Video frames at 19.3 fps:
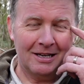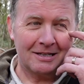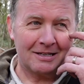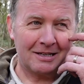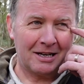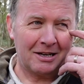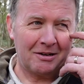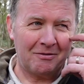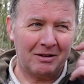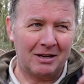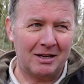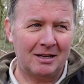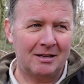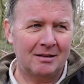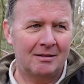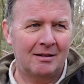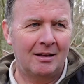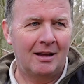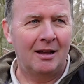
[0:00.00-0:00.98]
So
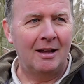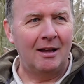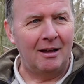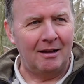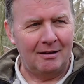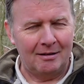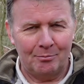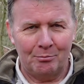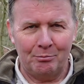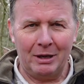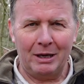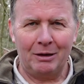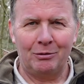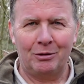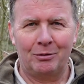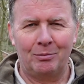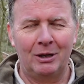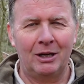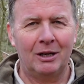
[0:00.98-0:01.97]
bear
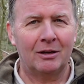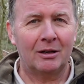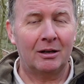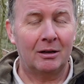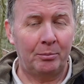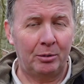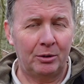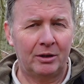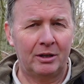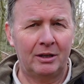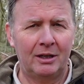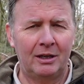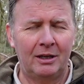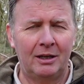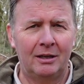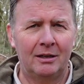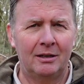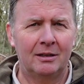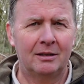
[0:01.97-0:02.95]
with me. I'm going to put the
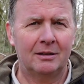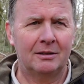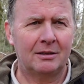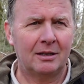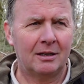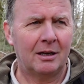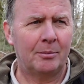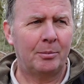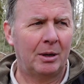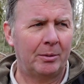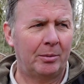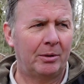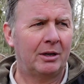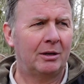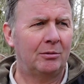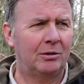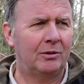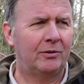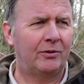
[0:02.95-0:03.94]
tarp up and
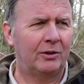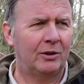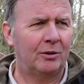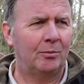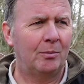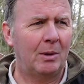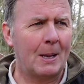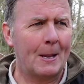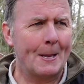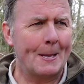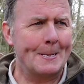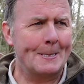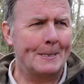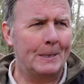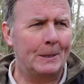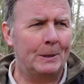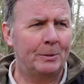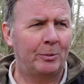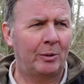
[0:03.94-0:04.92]
I will film
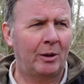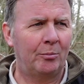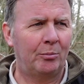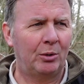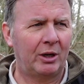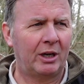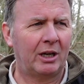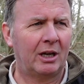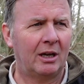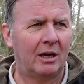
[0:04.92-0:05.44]
putting it